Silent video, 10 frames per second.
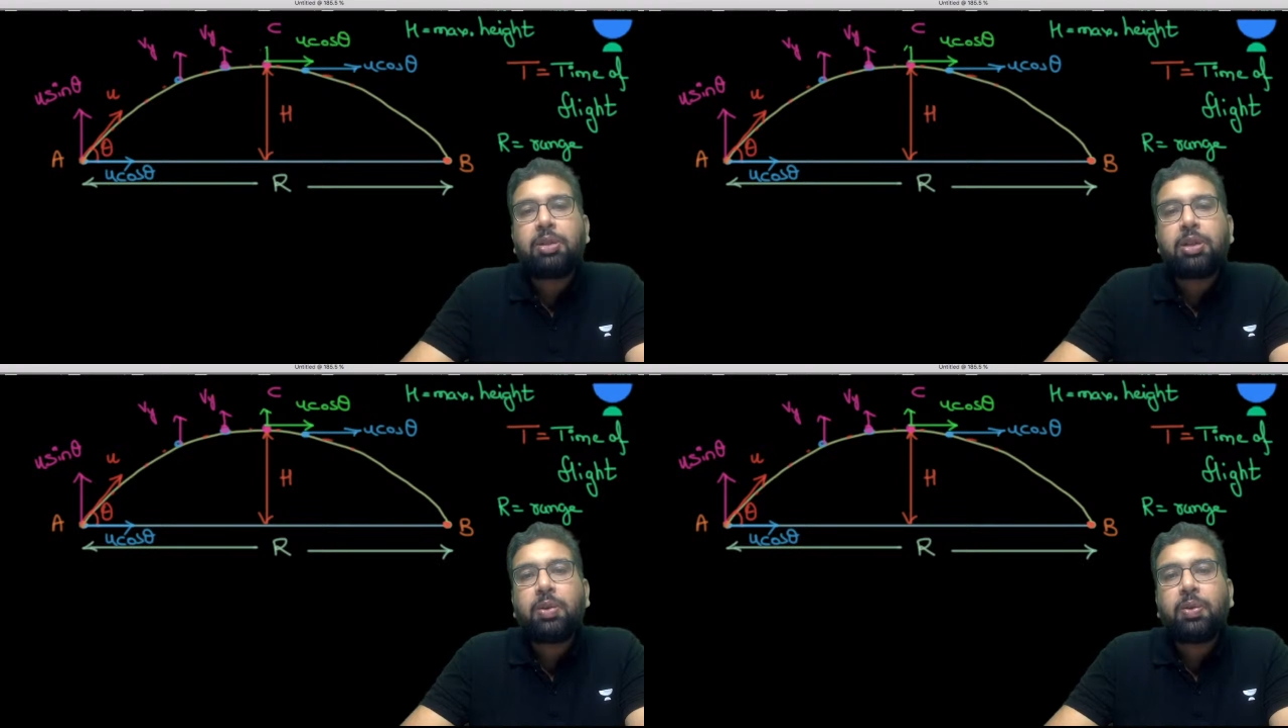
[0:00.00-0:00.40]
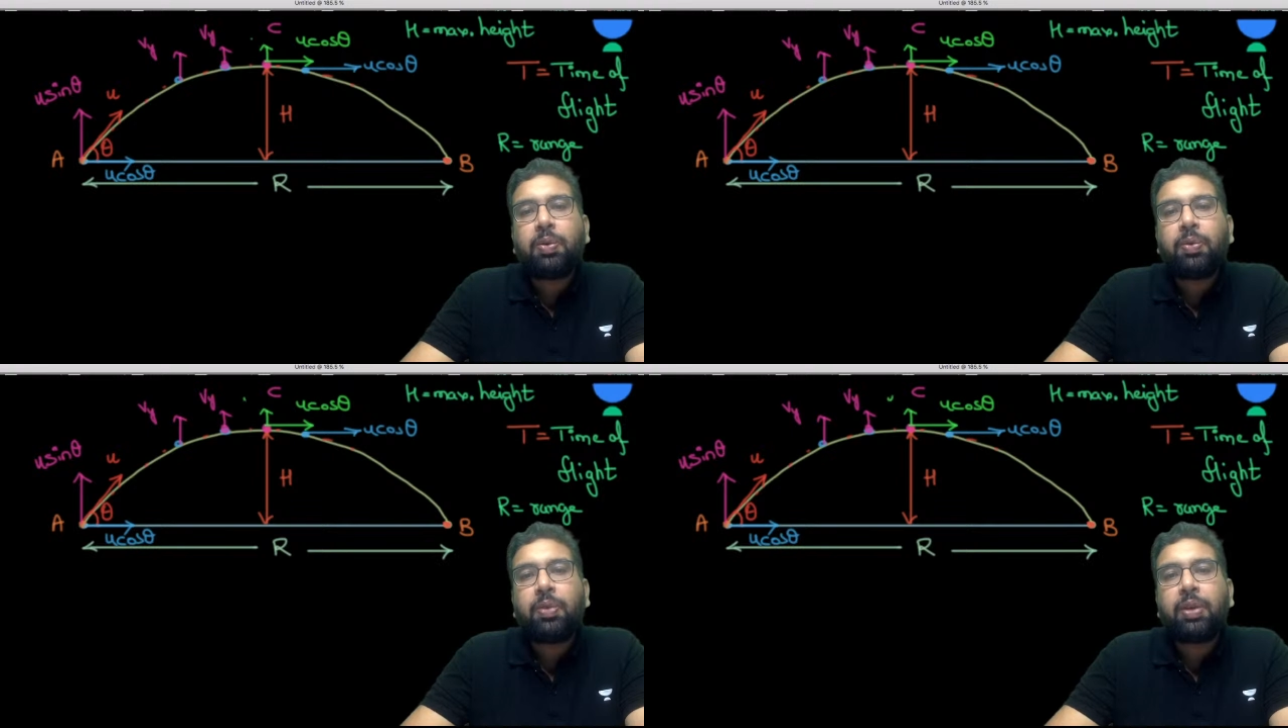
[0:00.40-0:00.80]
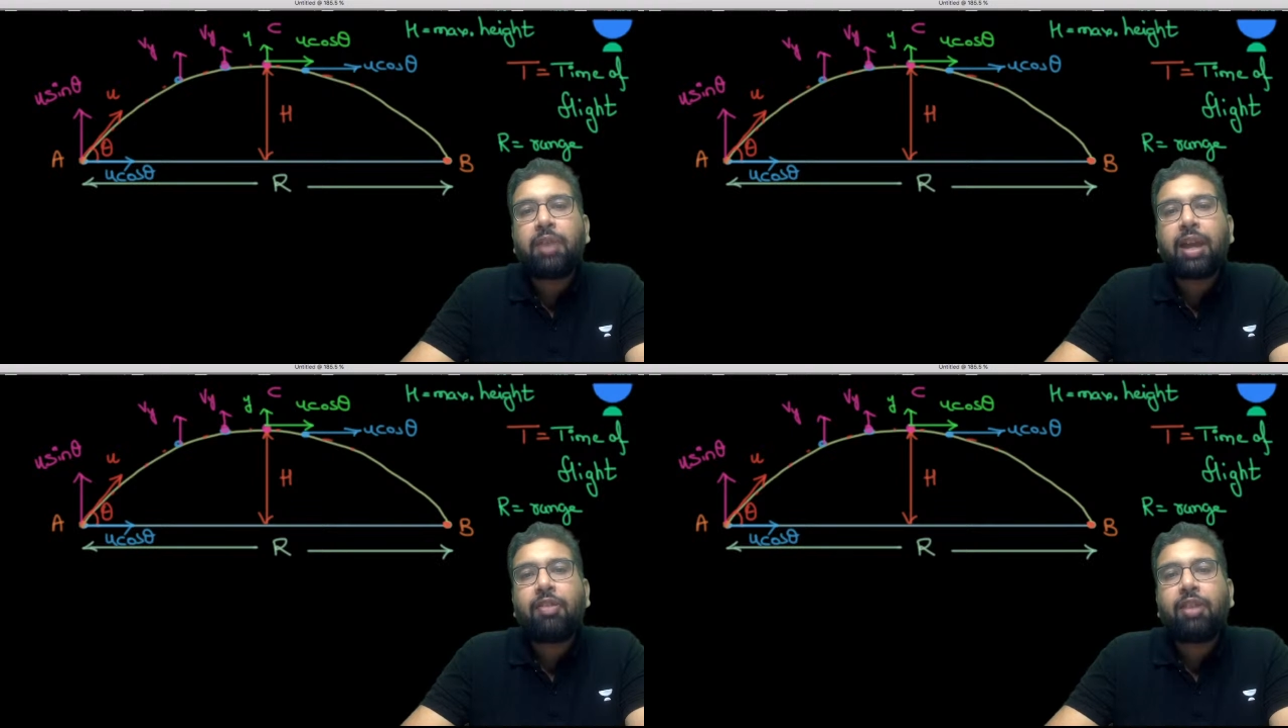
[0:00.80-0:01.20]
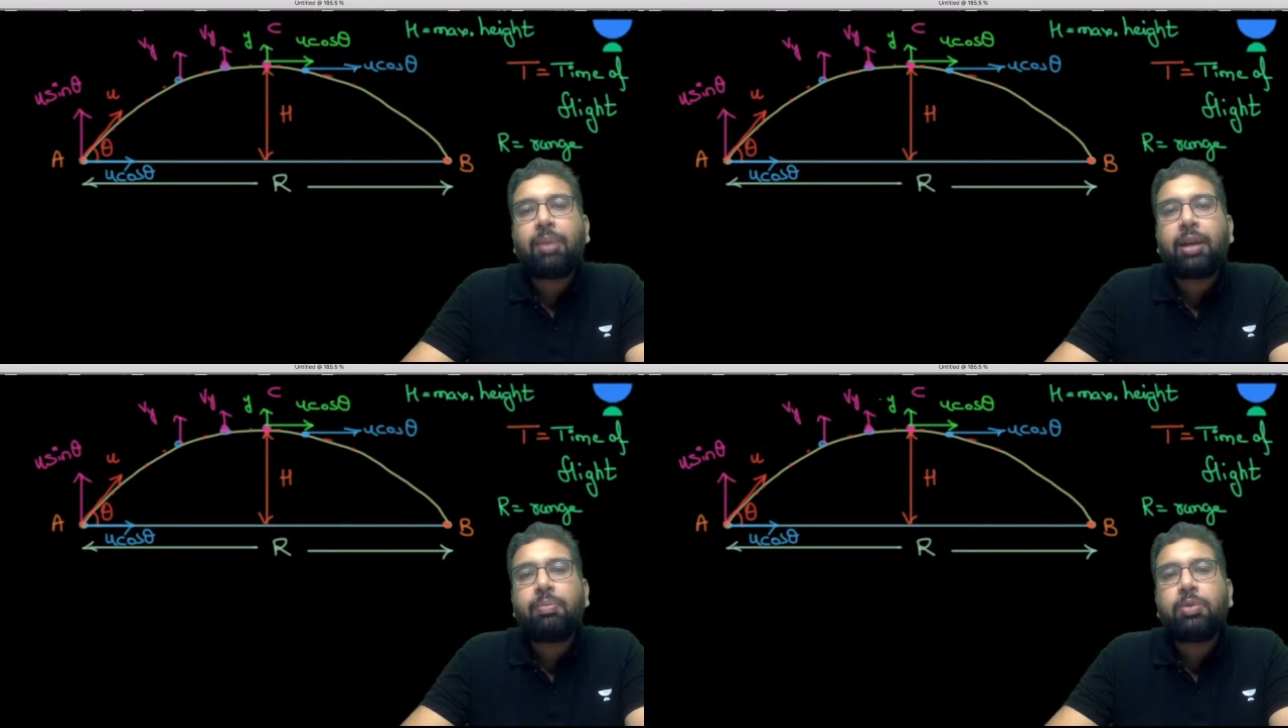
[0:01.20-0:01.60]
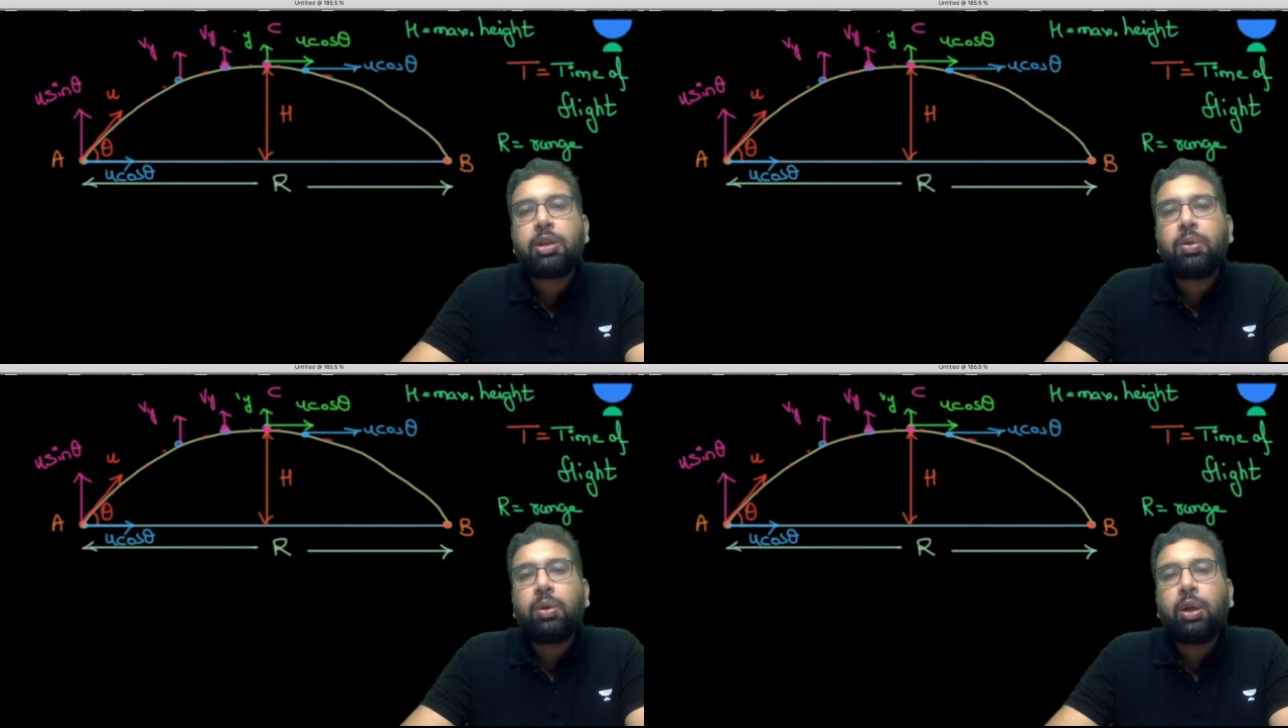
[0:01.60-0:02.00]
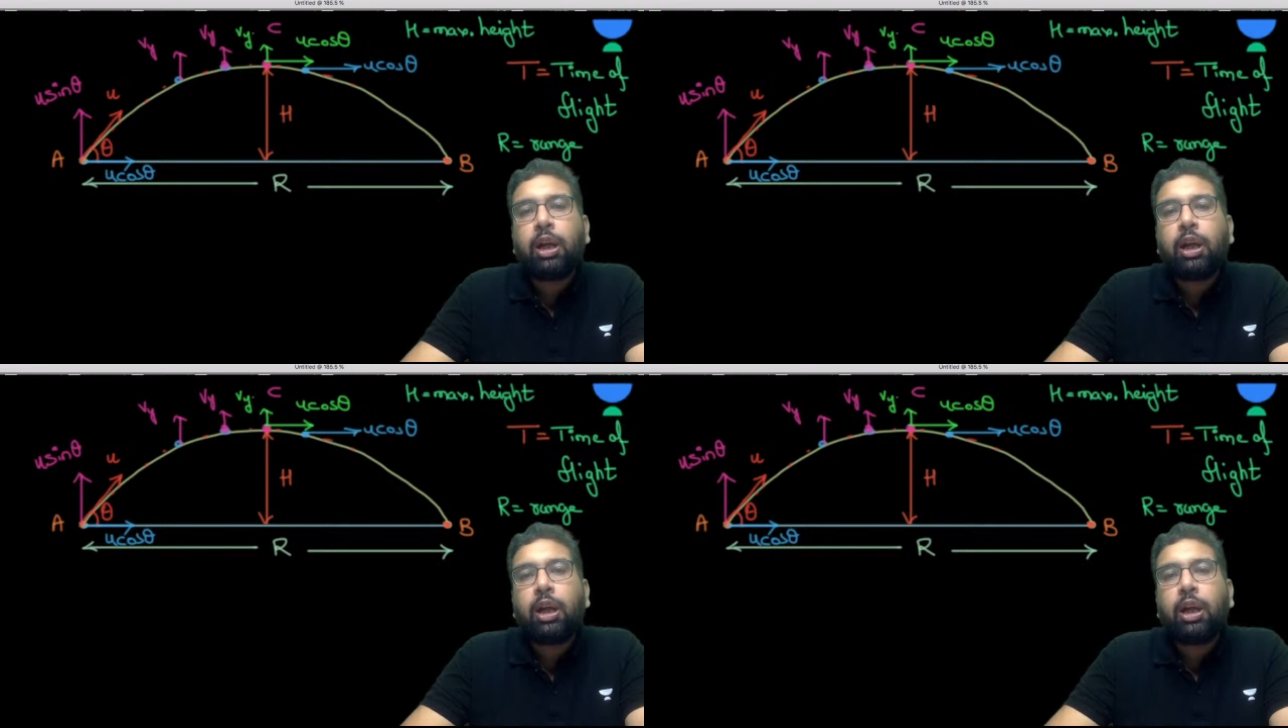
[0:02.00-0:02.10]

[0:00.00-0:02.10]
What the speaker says: 0, Vy will become 0.